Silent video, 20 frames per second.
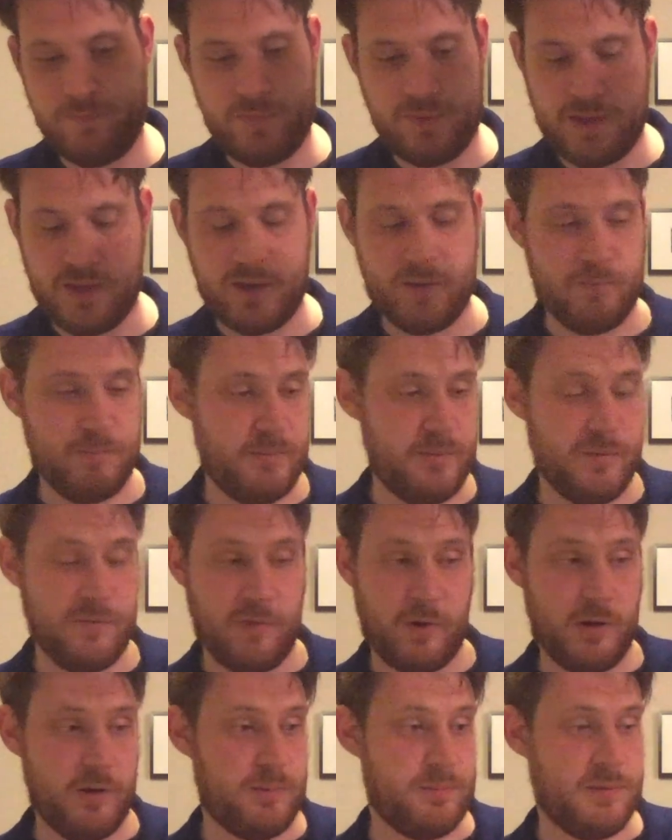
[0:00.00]
Yeah, be
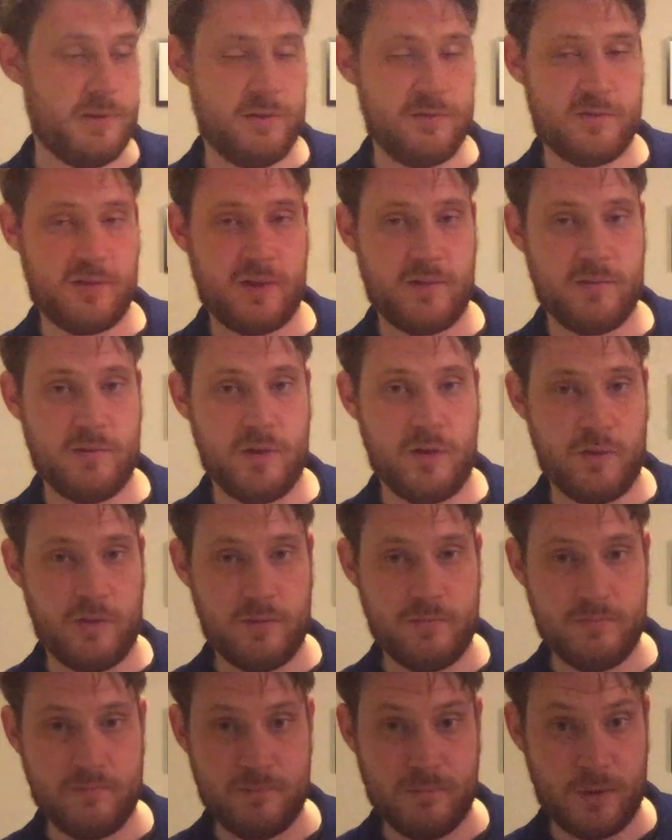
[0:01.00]
very pleased to have
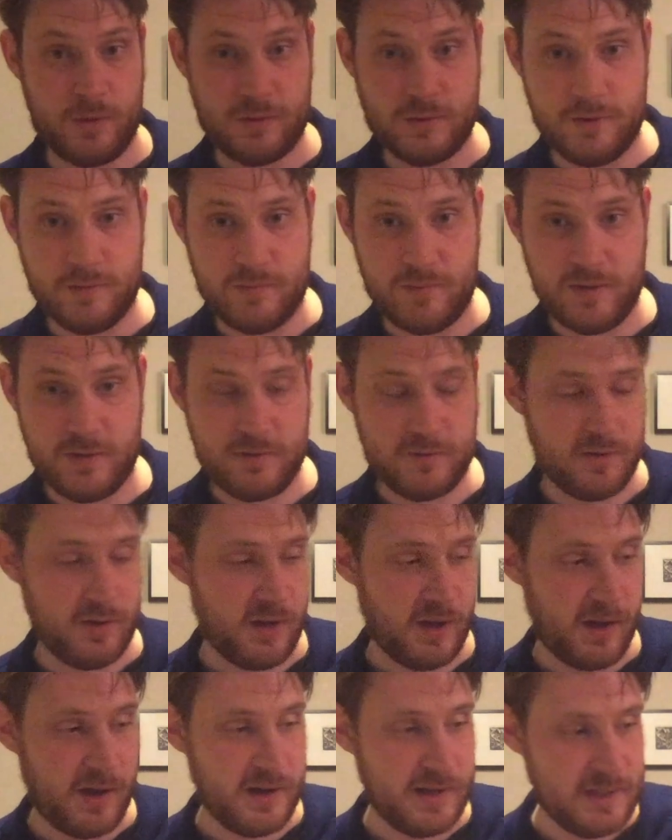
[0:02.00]
another bottle of this.
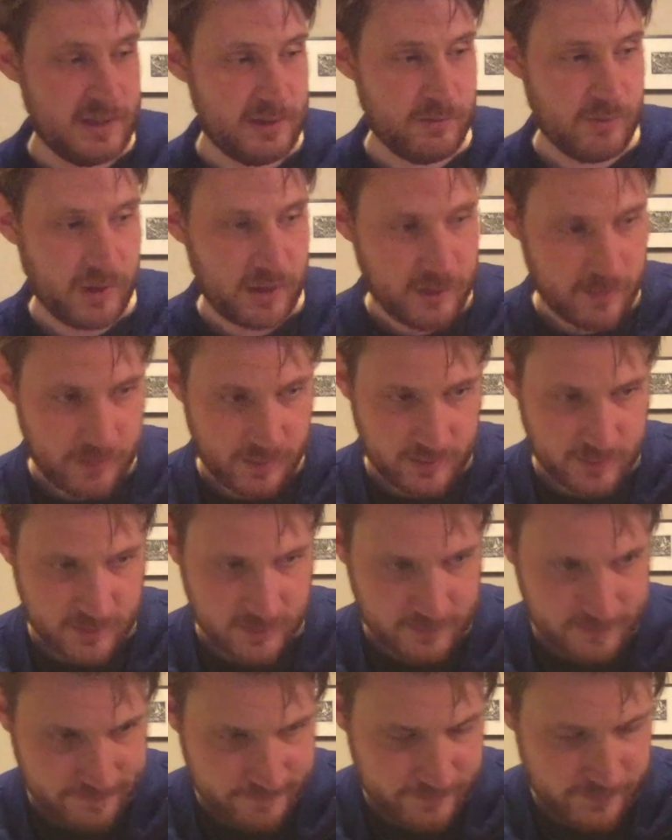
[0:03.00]
Highly
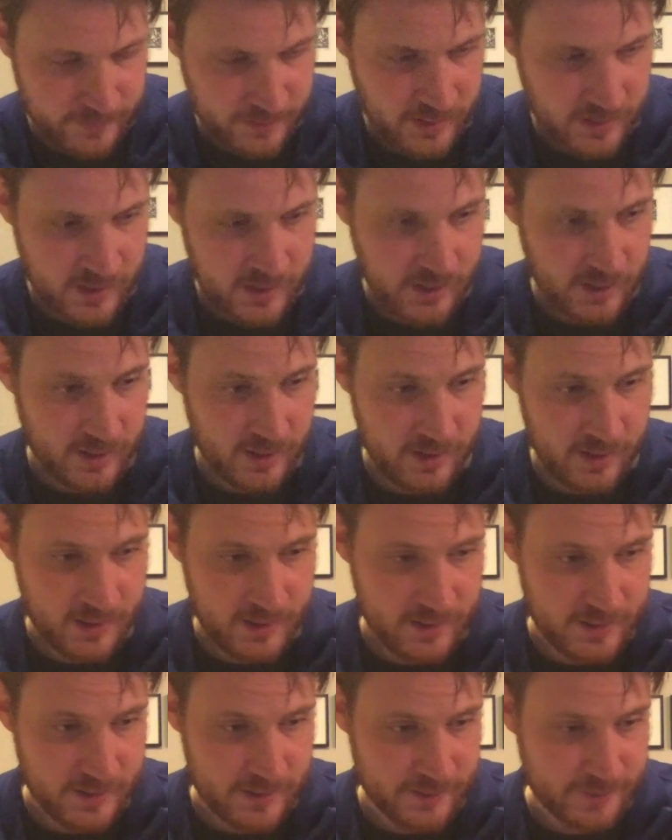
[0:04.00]
recommended.
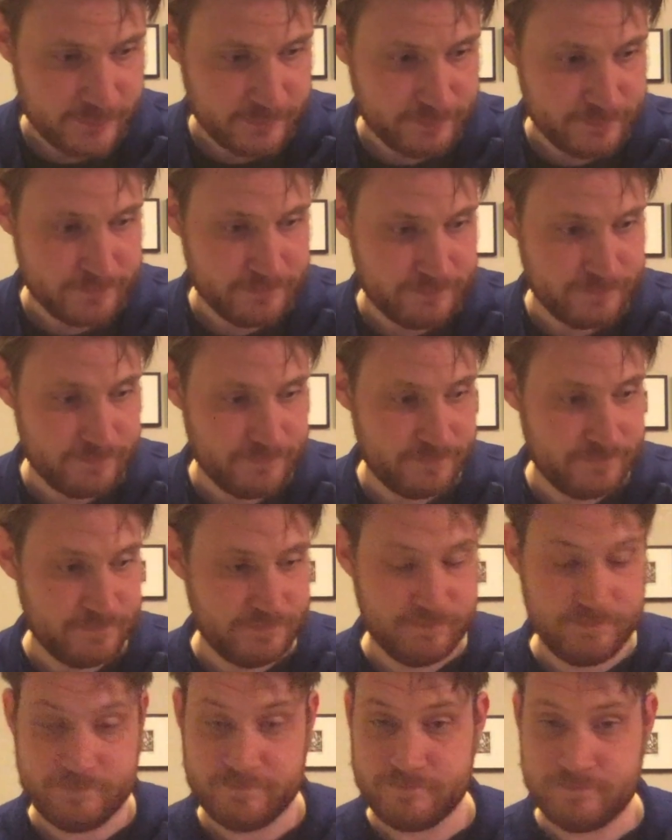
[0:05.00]
Go
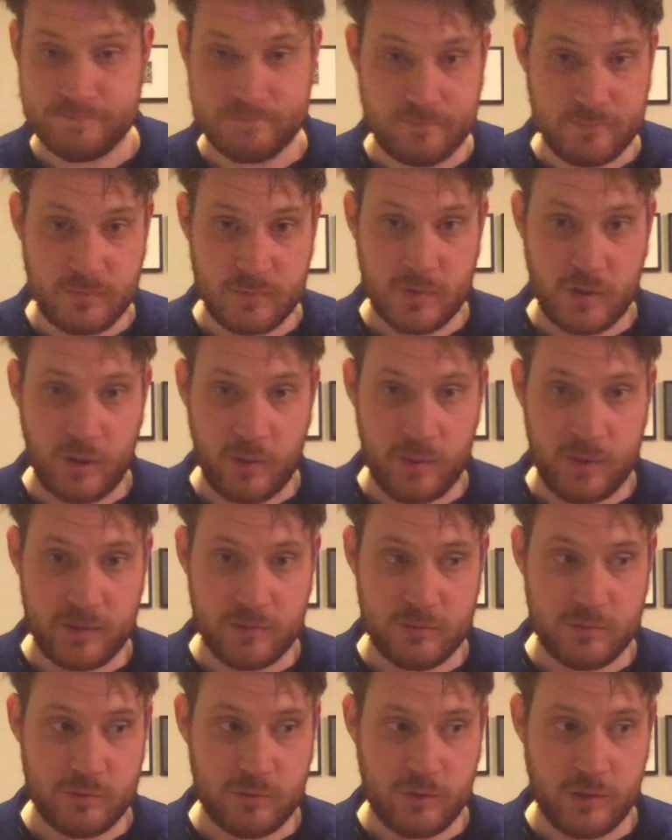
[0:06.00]

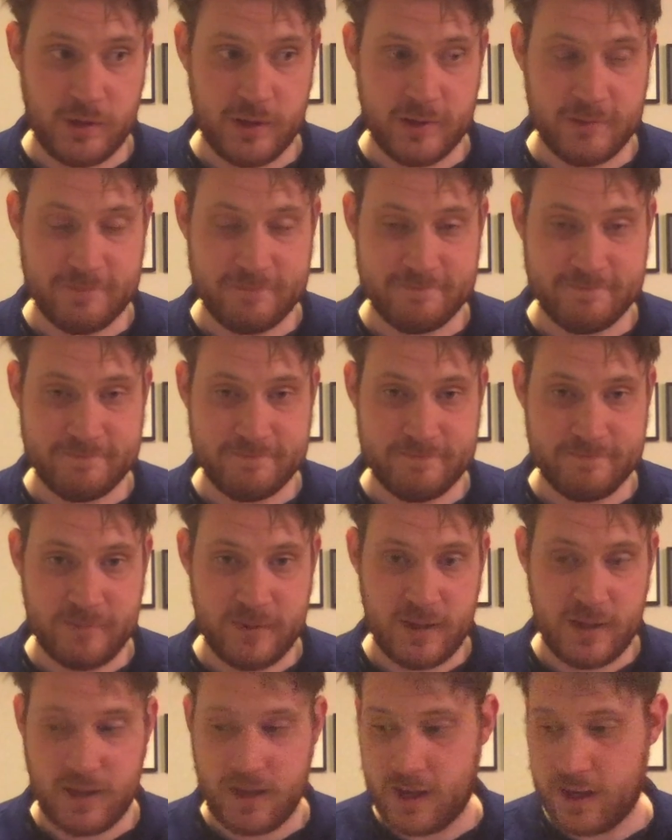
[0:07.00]
out, try it.
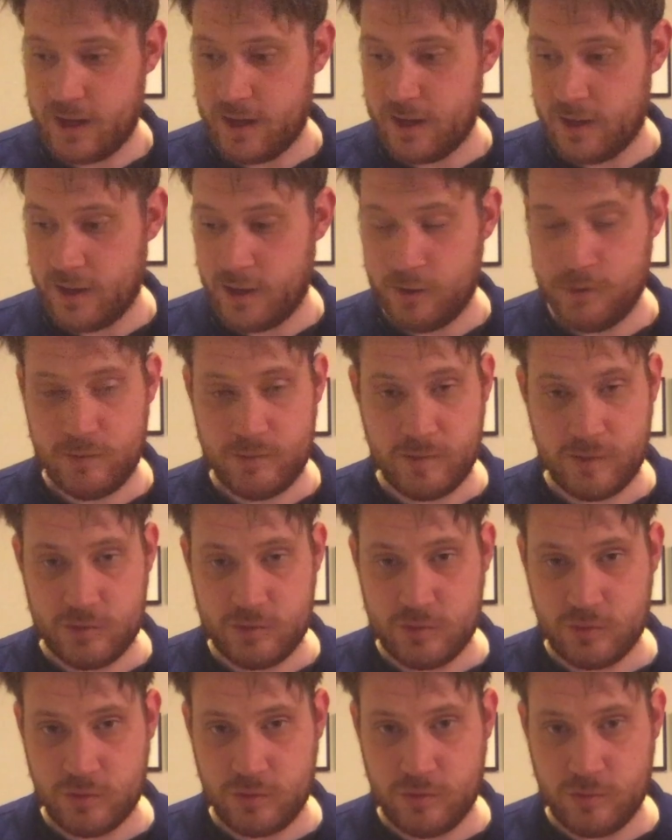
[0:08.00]
Hope you've
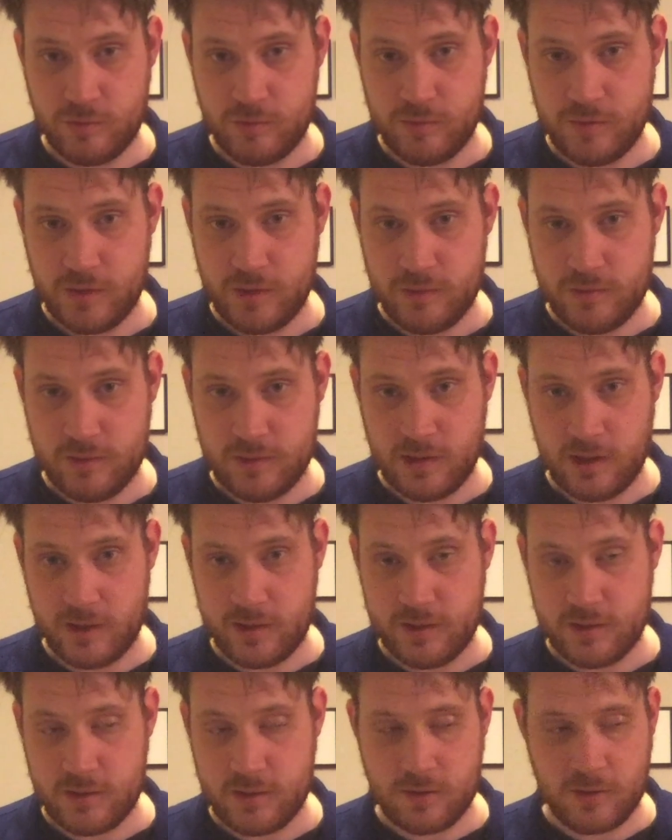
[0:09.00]
enjoyed the review.
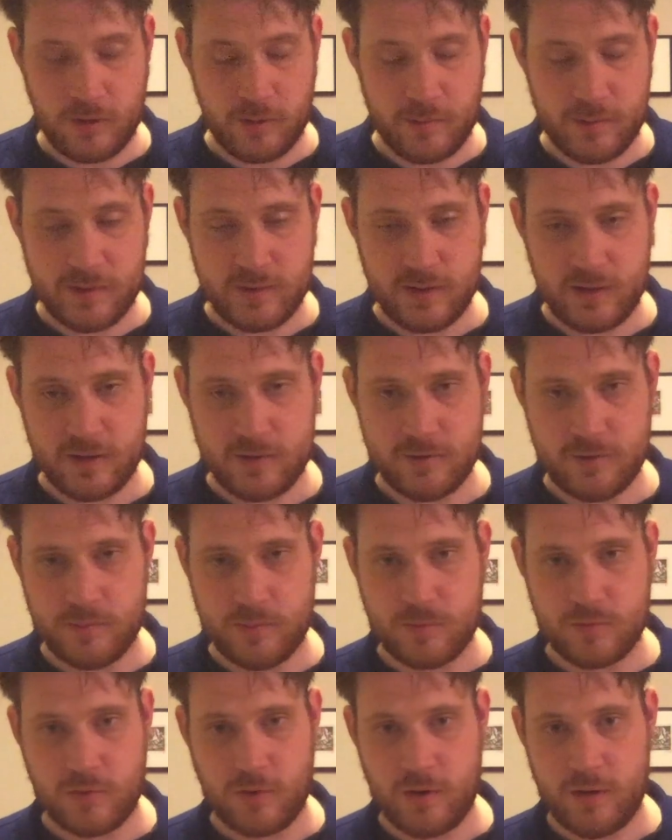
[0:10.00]
Like, comment and
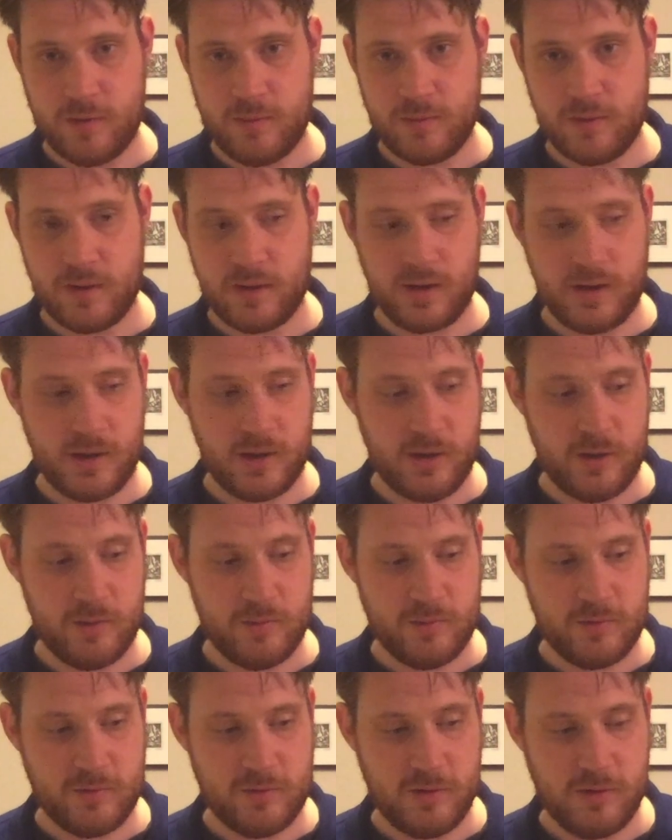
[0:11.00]
subscribe, and I
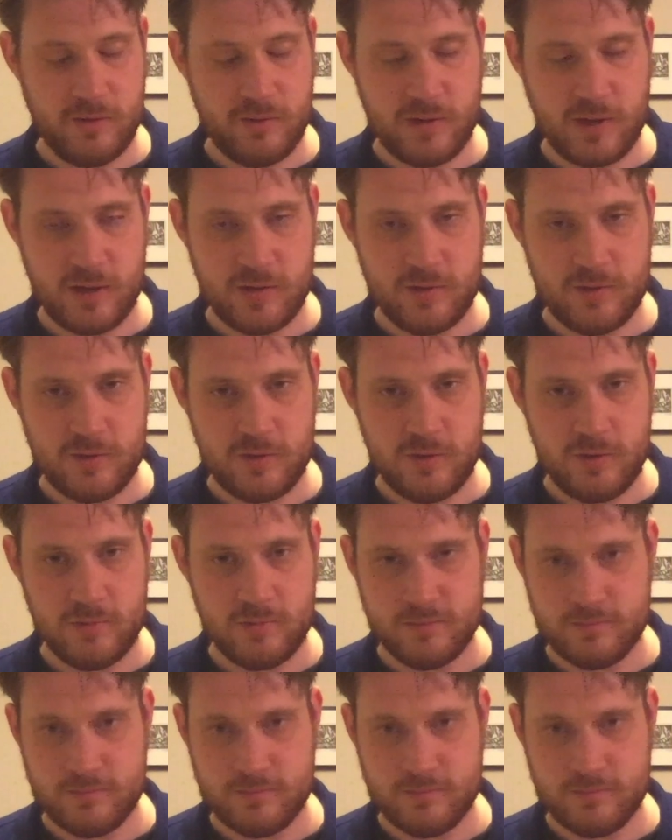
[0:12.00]
hope to see you again soon.